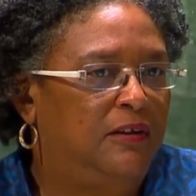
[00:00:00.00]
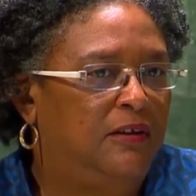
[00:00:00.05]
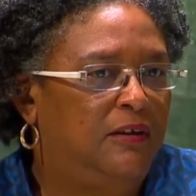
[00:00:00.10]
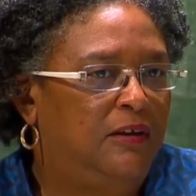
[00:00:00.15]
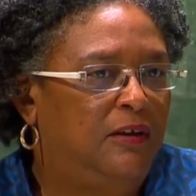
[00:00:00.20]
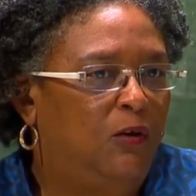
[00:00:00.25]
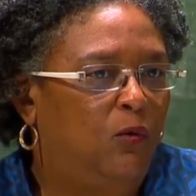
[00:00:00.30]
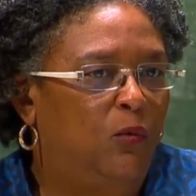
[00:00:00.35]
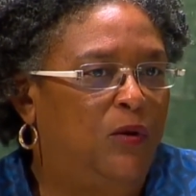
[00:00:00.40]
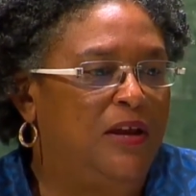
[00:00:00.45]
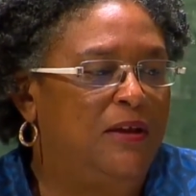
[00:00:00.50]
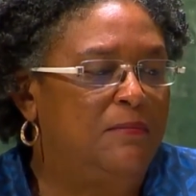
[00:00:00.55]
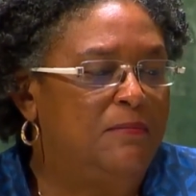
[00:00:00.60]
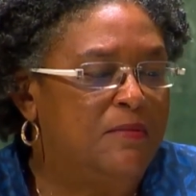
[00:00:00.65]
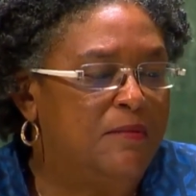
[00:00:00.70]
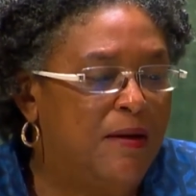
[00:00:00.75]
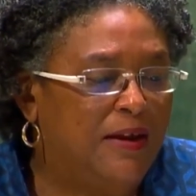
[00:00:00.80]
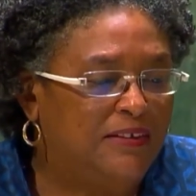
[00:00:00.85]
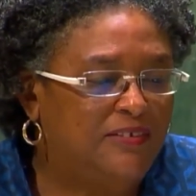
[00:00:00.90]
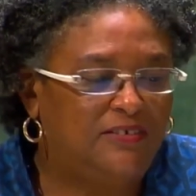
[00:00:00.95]
We
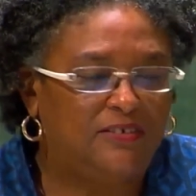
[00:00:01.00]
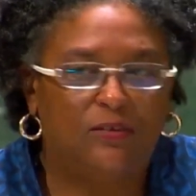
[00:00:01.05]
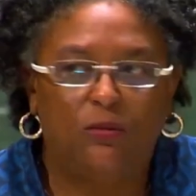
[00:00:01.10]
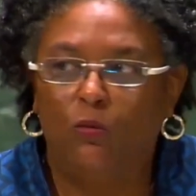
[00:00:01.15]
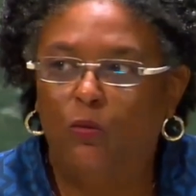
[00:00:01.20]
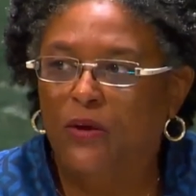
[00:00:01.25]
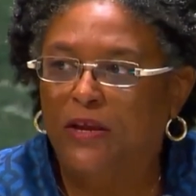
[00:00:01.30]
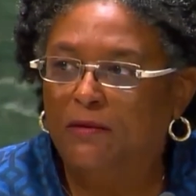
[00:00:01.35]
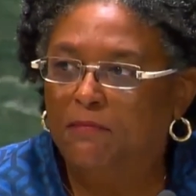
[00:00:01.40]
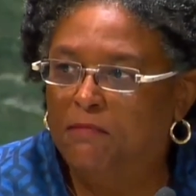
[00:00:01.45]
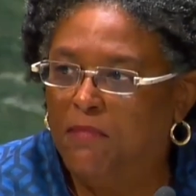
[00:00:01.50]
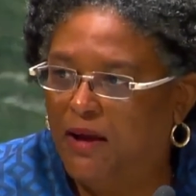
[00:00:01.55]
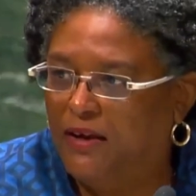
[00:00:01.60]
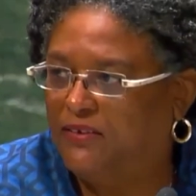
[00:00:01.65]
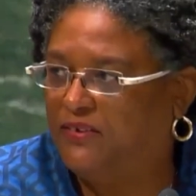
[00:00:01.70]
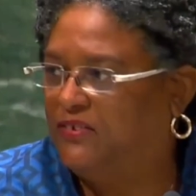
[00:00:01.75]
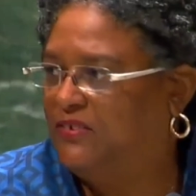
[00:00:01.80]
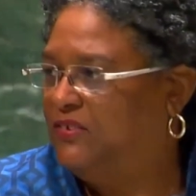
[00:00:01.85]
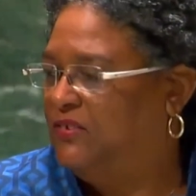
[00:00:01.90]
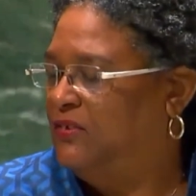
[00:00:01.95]

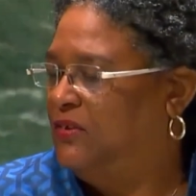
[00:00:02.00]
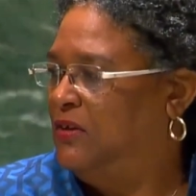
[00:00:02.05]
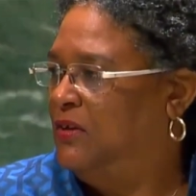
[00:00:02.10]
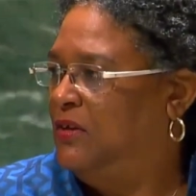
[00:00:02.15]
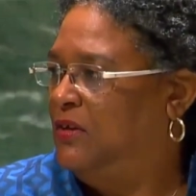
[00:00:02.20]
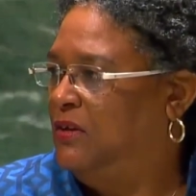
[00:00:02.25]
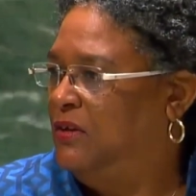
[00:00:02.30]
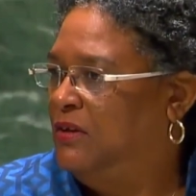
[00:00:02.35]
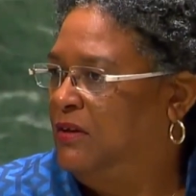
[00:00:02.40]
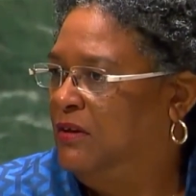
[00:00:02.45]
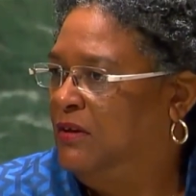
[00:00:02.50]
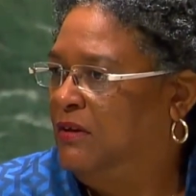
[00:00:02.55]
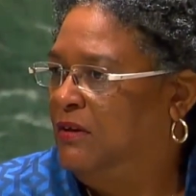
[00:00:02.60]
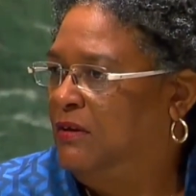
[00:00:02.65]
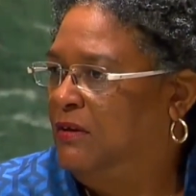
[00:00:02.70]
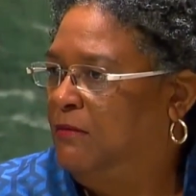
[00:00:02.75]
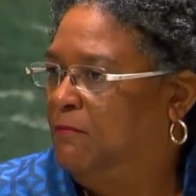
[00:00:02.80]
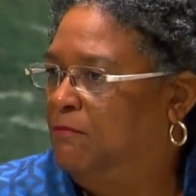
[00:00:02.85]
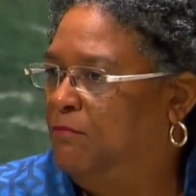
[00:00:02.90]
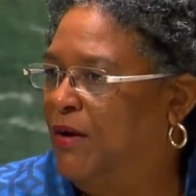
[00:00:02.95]
must
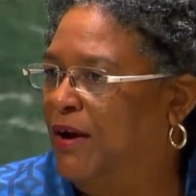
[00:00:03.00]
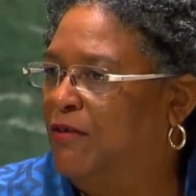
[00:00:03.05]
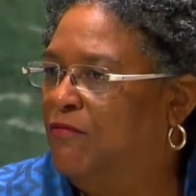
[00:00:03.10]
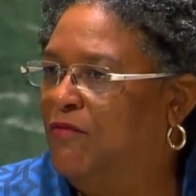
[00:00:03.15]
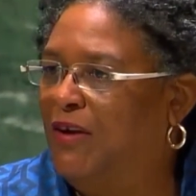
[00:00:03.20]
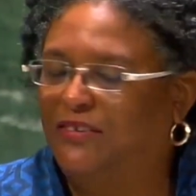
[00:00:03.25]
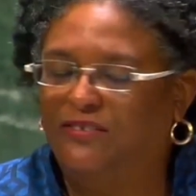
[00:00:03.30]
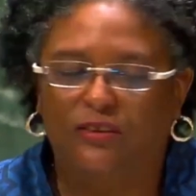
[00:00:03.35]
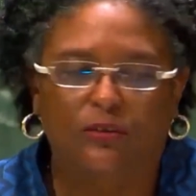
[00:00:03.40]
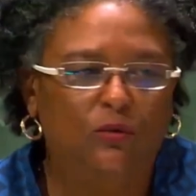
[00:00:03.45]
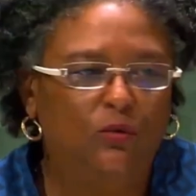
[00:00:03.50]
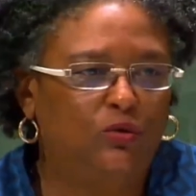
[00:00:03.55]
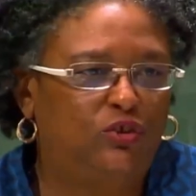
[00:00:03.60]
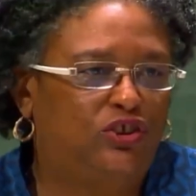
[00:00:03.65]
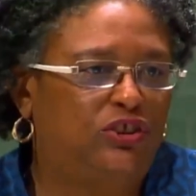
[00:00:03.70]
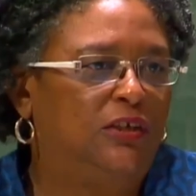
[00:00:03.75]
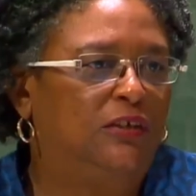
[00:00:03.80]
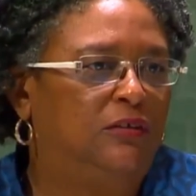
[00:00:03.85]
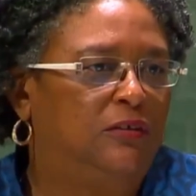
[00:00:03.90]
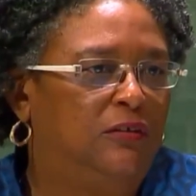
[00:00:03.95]
bring
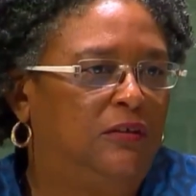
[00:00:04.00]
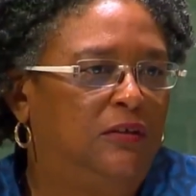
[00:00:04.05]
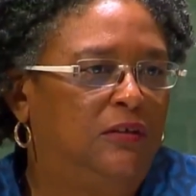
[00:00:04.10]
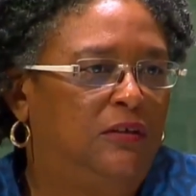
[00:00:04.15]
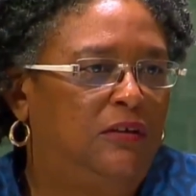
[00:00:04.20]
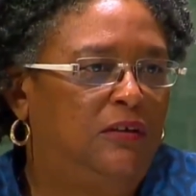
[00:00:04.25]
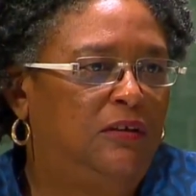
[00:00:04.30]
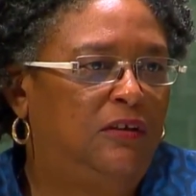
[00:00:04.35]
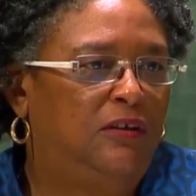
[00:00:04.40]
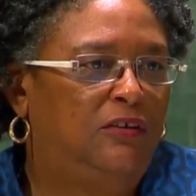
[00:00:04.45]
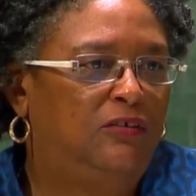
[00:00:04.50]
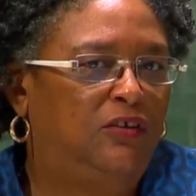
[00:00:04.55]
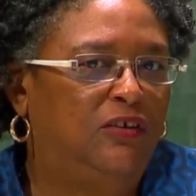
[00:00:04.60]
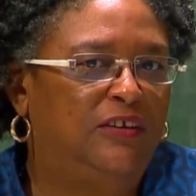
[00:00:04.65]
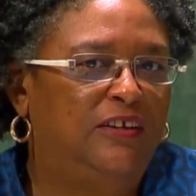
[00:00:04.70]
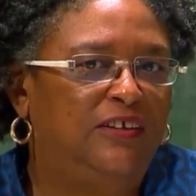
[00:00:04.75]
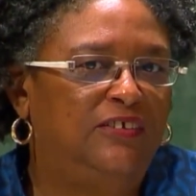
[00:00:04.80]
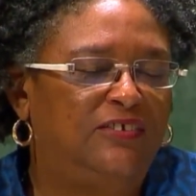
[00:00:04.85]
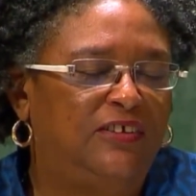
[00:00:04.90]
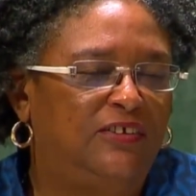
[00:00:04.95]
resolution to
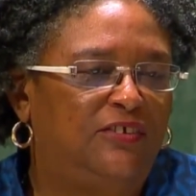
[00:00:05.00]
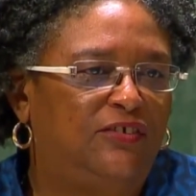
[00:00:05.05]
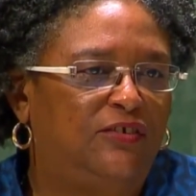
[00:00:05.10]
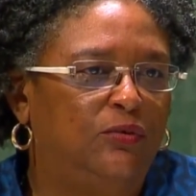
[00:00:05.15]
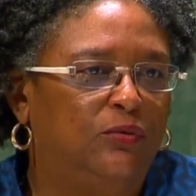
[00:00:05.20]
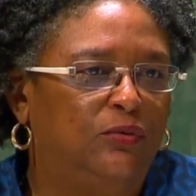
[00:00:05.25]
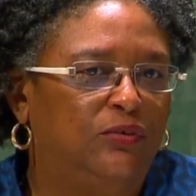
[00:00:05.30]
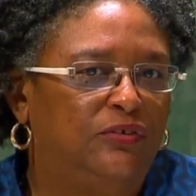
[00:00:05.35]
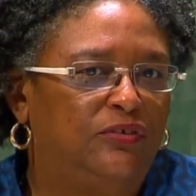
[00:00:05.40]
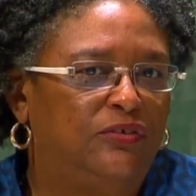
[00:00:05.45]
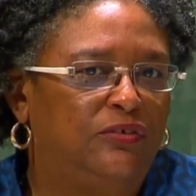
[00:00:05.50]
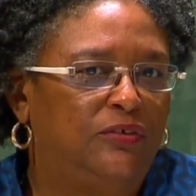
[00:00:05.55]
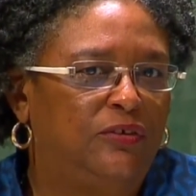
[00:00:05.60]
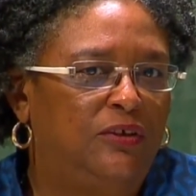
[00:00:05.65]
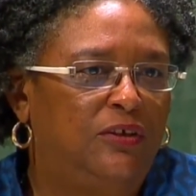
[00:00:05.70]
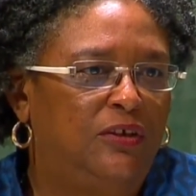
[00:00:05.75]
these issues.